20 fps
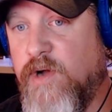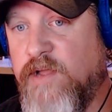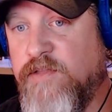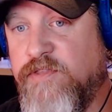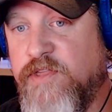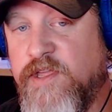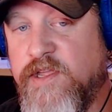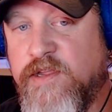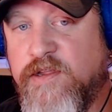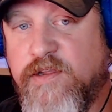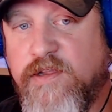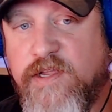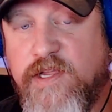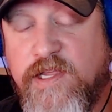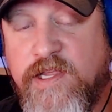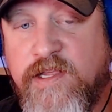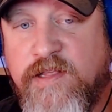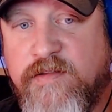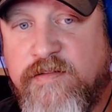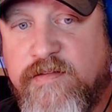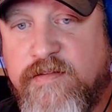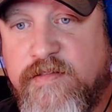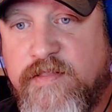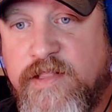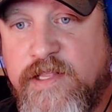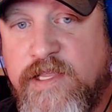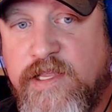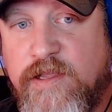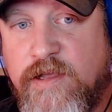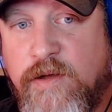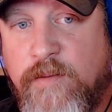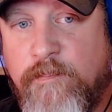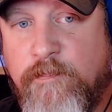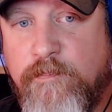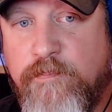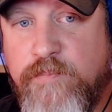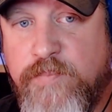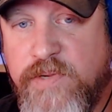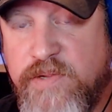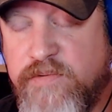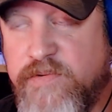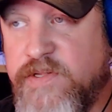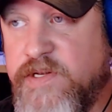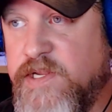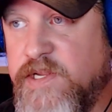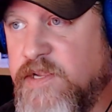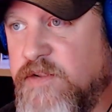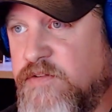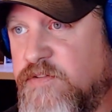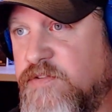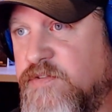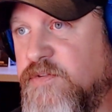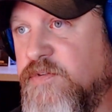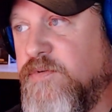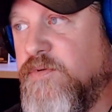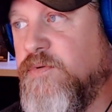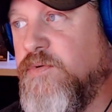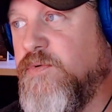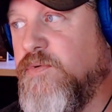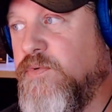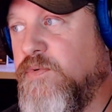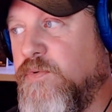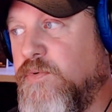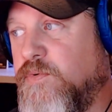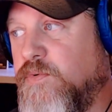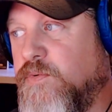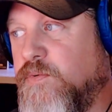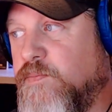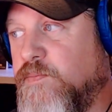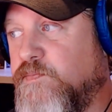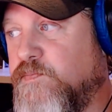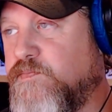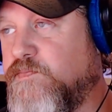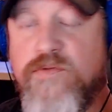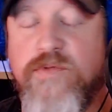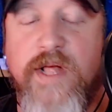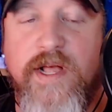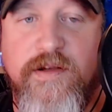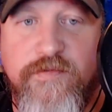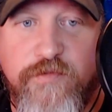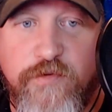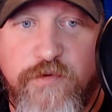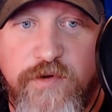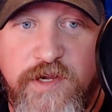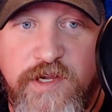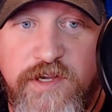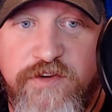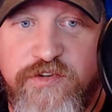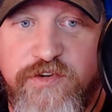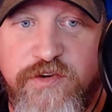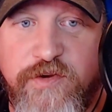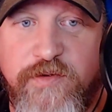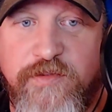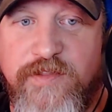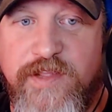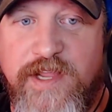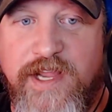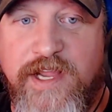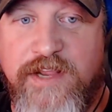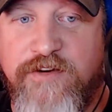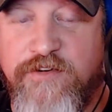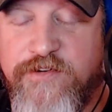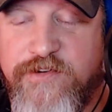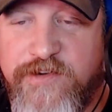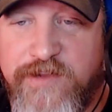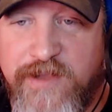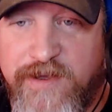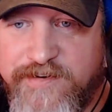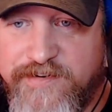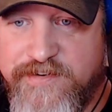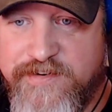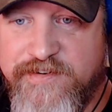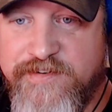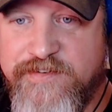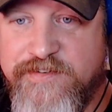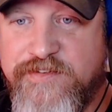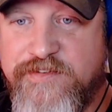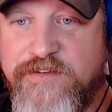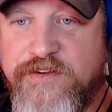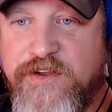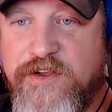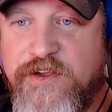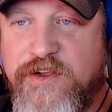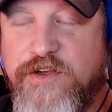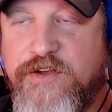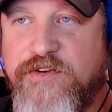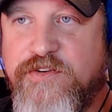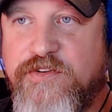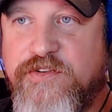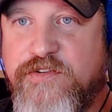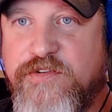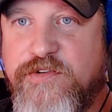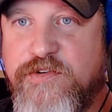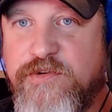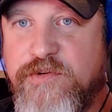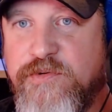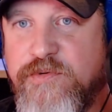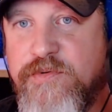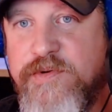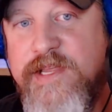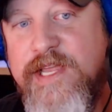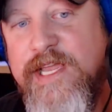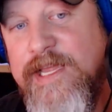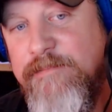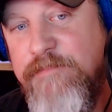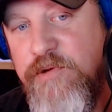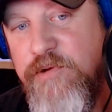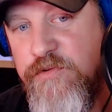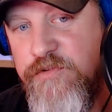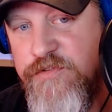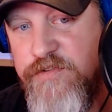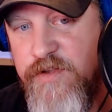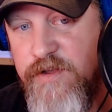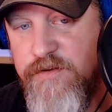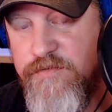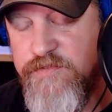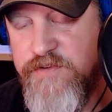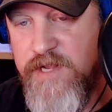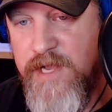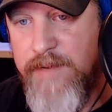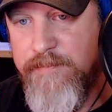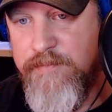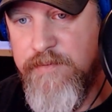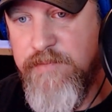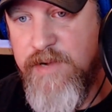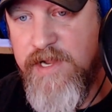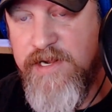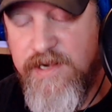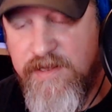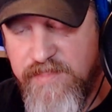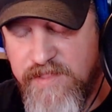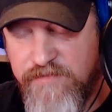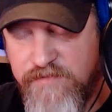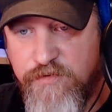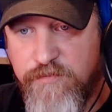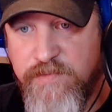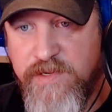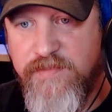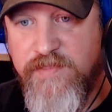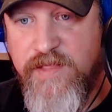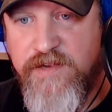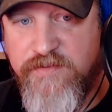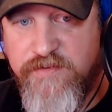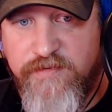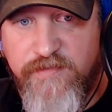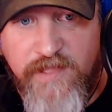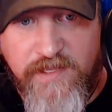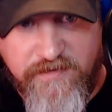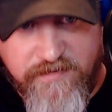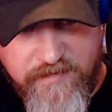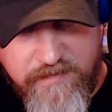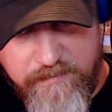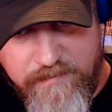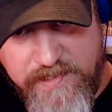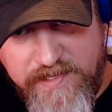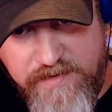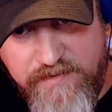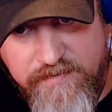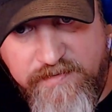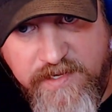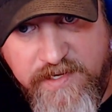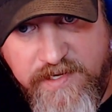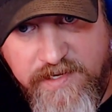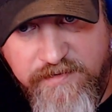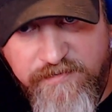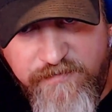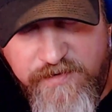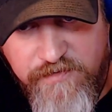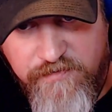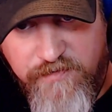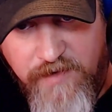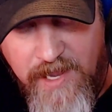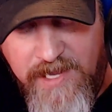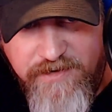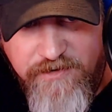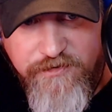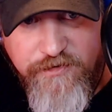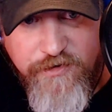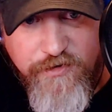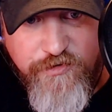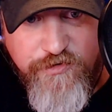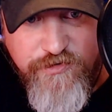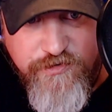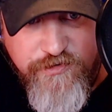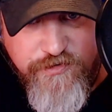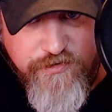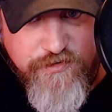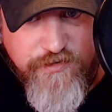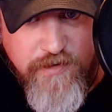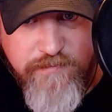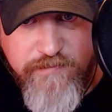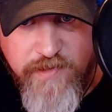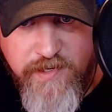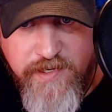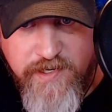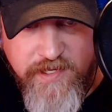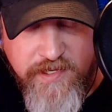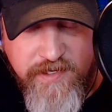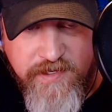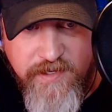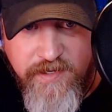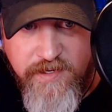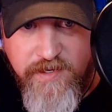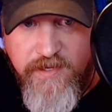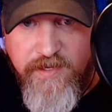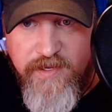I think it's the ability to leverage introductions to keep yourself top of mind. I think for me that's the biggest thing. If I introduce you to somebody,